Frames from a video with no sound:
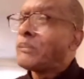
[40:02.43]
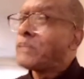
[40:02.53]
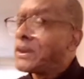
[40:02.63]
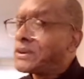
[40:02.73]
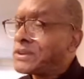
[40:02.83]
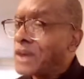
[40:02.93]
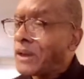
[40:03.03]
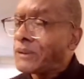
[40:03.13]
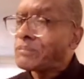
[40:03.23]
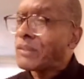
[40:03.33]
Be
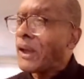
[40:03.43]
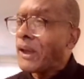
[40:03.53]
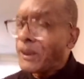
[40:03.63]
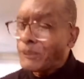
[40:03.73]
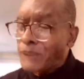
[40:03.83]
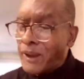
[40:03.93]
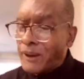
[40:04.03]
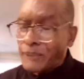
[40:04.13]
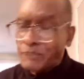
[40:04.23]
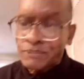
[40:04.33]
safe.
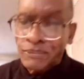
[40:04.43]
Amen.